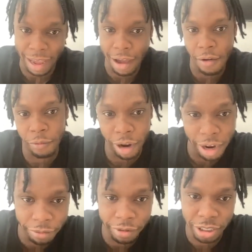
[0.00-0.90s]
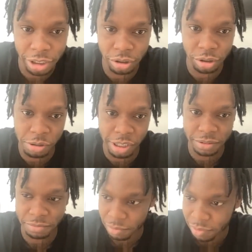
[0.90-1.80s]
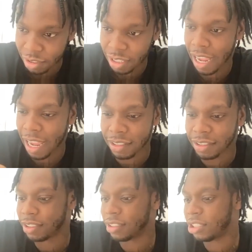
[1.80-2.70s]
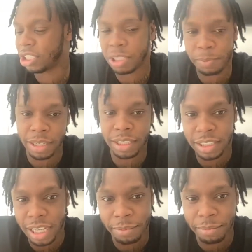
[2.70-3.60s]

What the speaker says: out of whatever it is you're doing and just spending time.